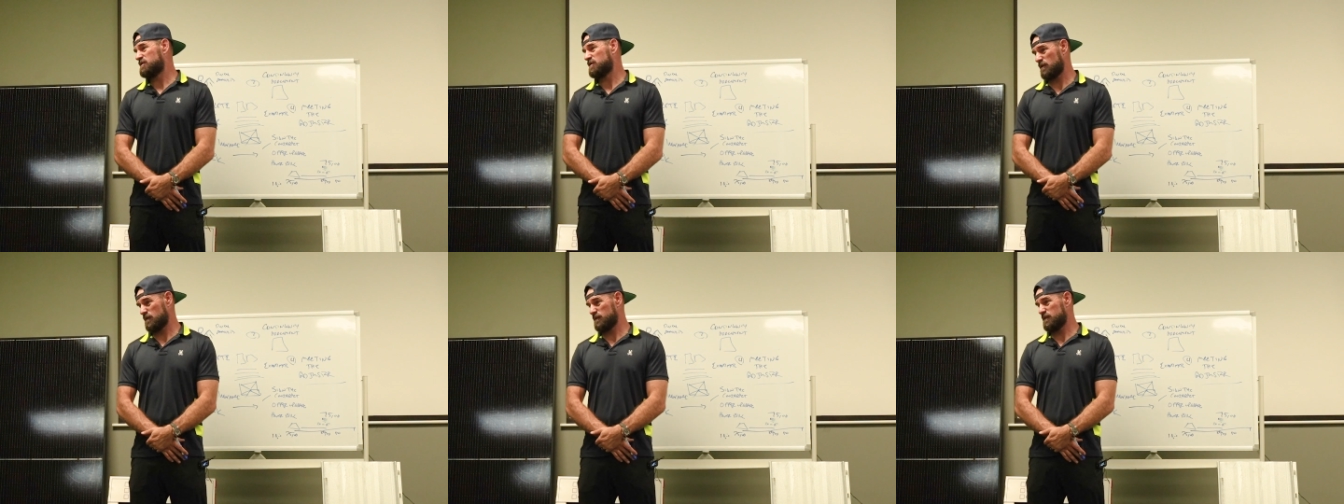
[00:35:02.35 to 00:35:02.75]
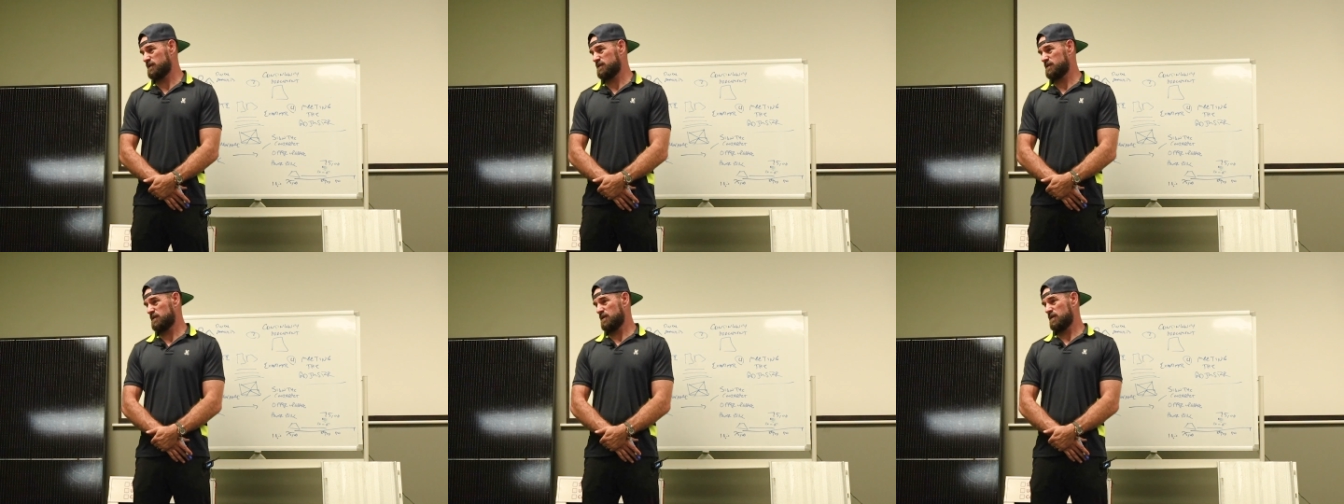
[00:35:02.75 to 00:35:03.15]

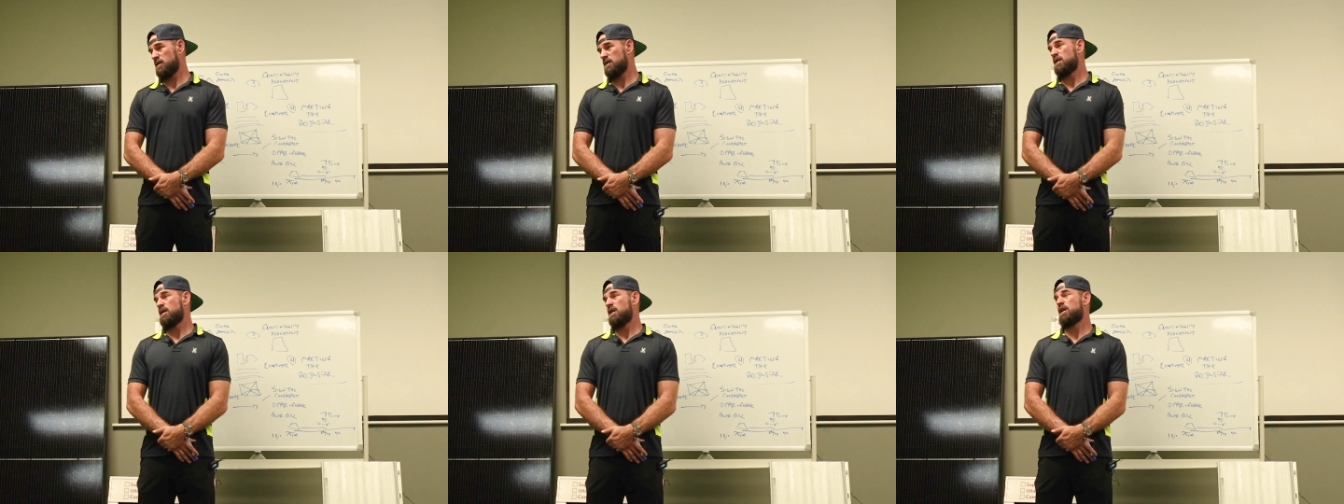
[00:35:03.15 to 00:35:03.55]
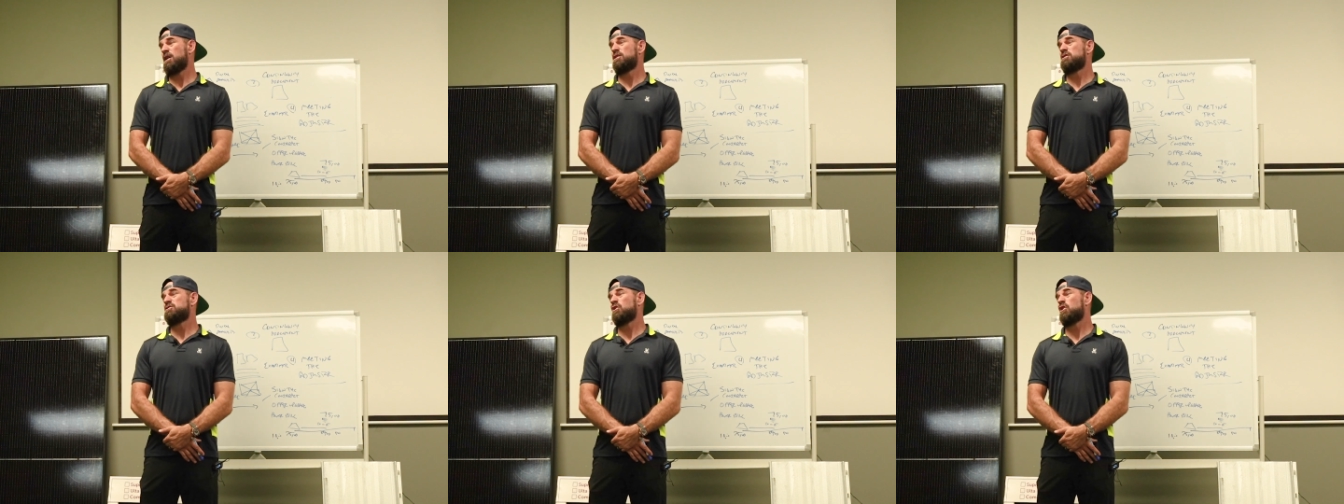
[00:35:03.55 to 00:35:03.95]
service,
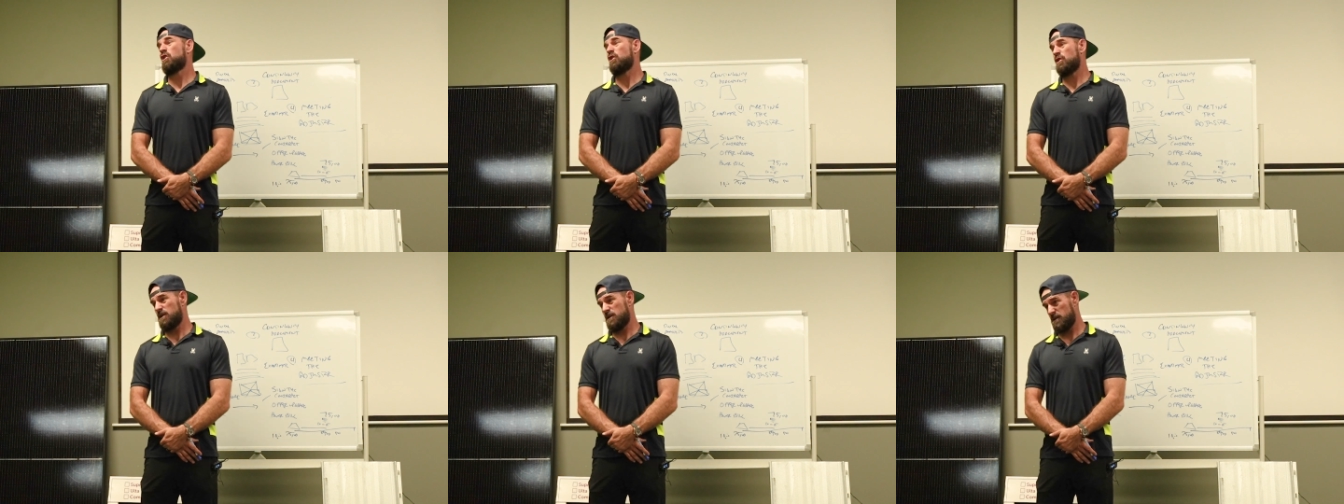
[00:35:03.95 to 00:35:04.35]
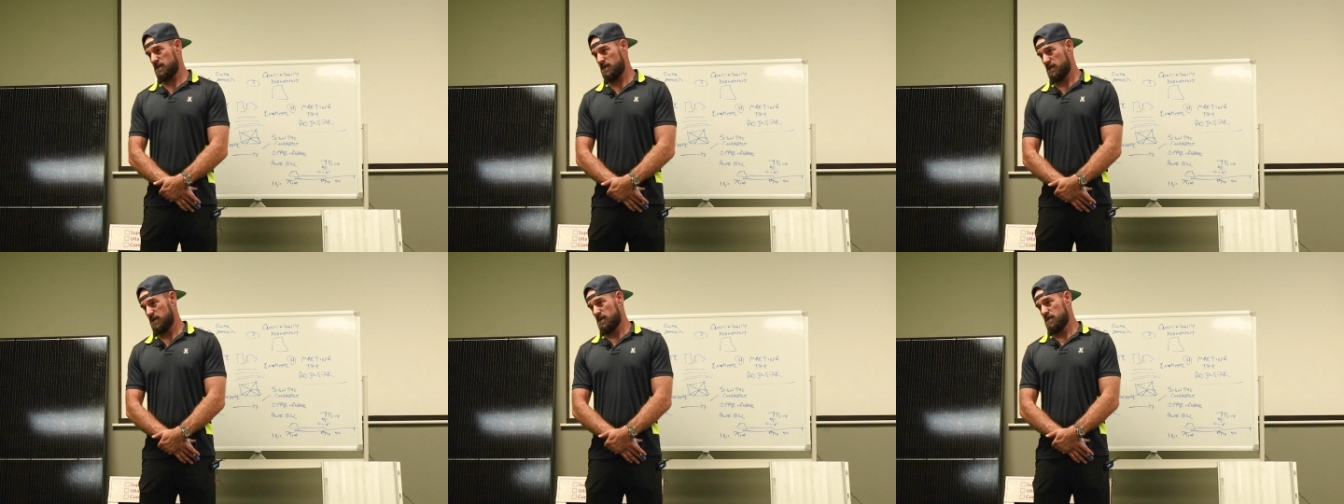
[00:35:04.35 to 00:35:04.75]
an attorney,
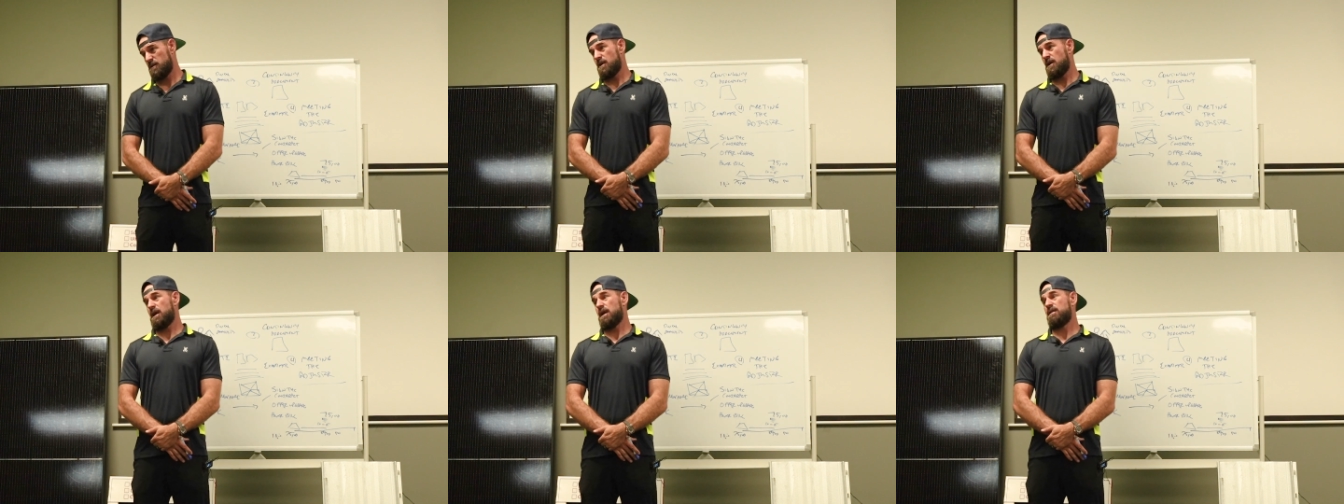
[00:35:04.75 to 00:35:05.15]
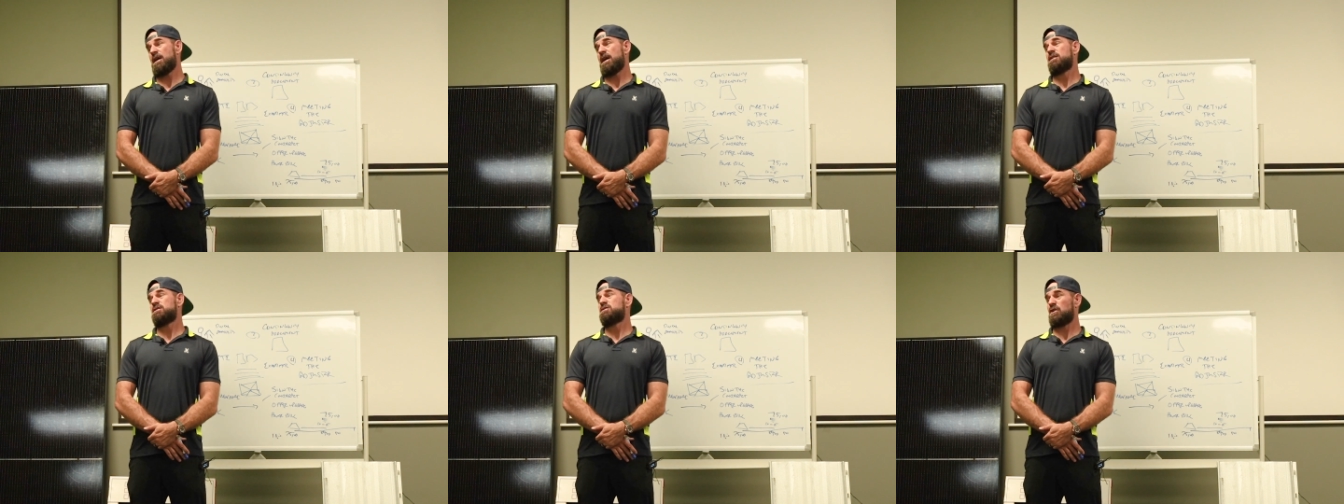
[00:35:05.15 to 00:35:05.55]
and
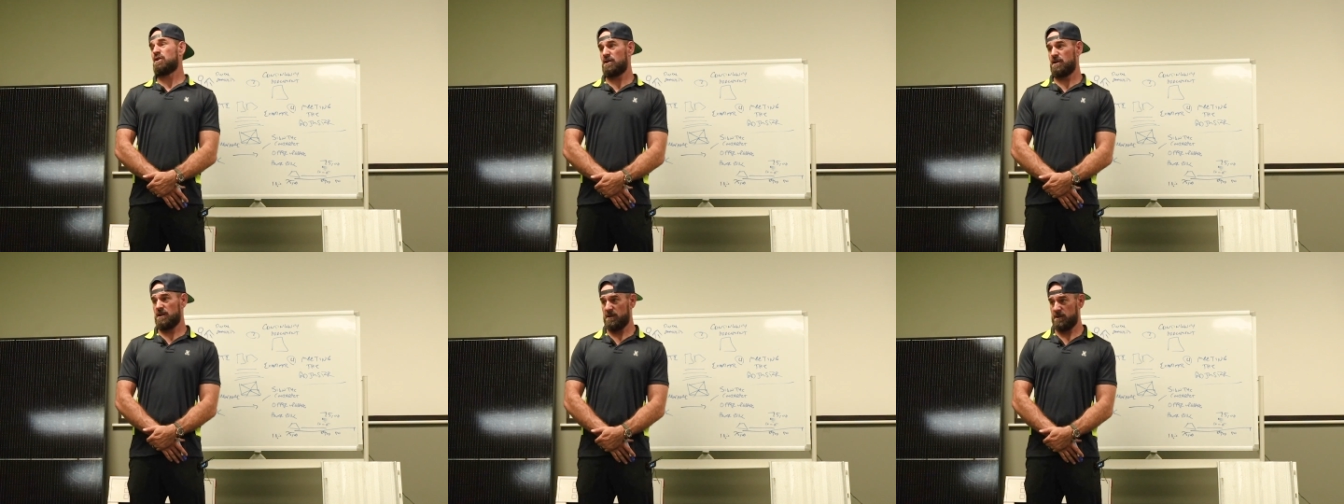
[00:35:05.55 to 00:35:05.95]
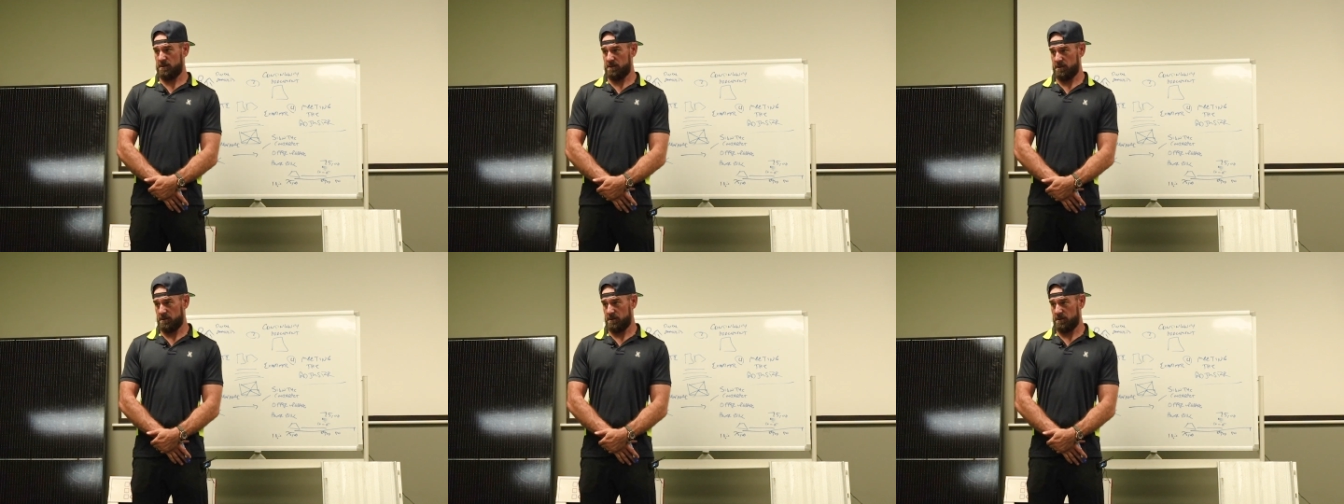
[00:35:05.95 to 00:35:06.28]
that attorney